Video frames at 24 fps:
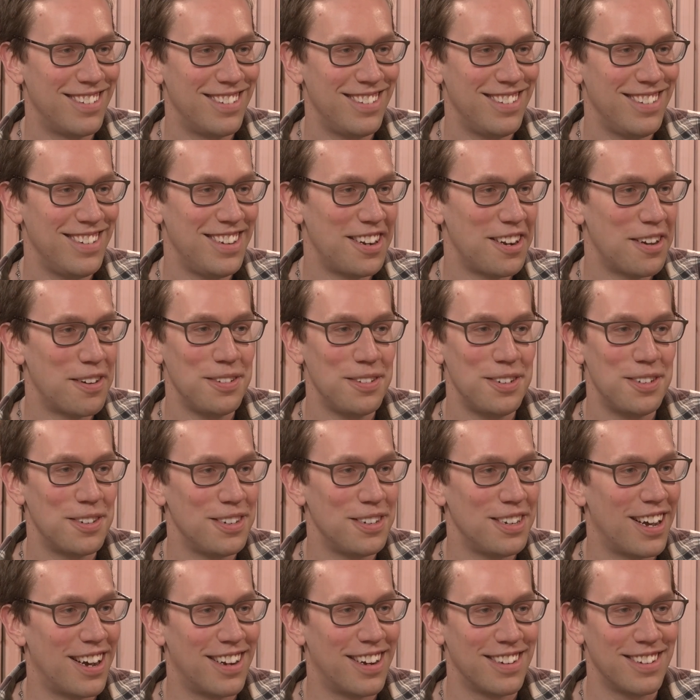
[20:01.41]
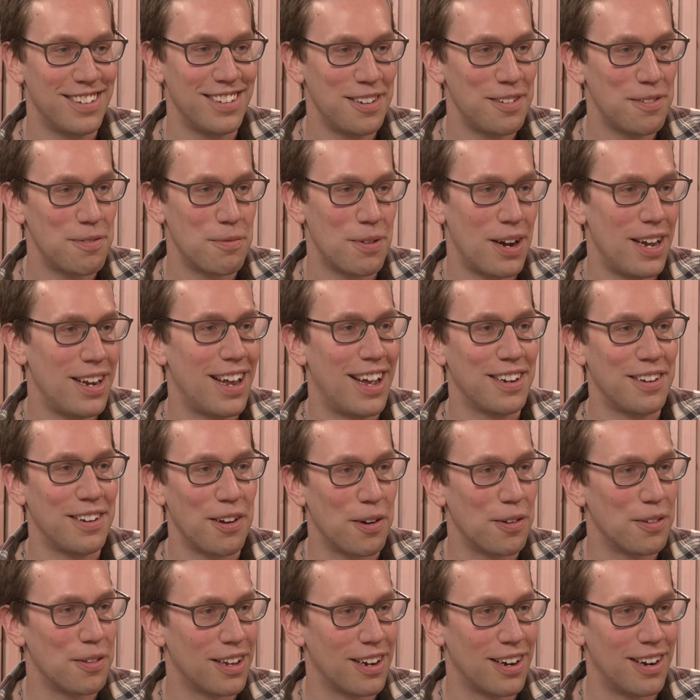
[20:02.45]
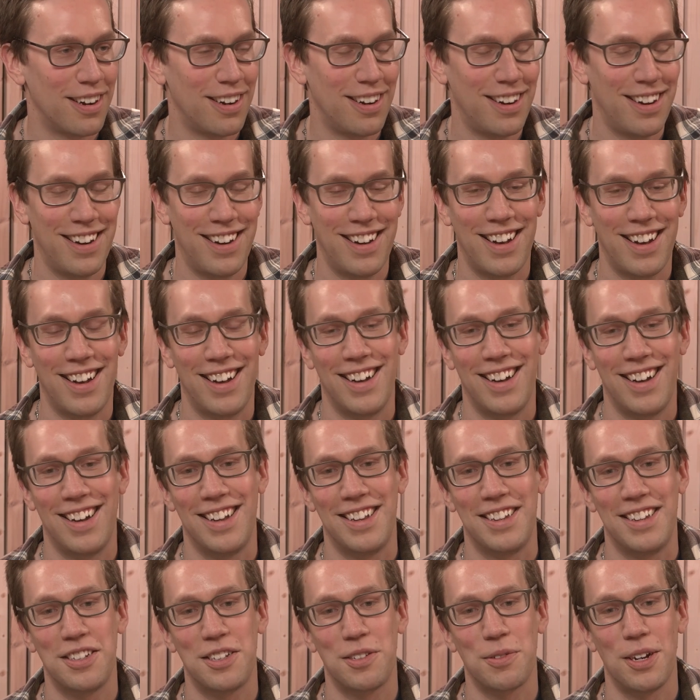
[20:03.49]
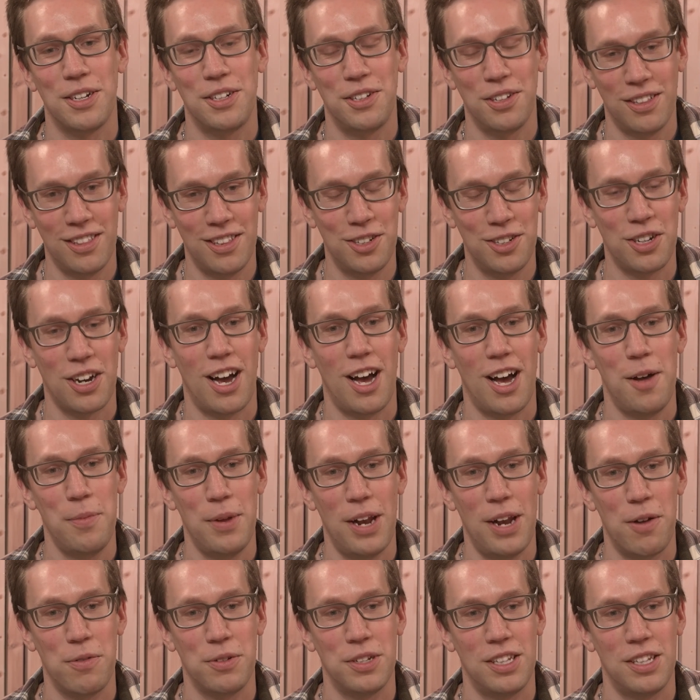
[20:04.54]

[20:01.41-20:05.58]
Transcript: You know, you're young. Why not go there? Uh, so I took the job and I was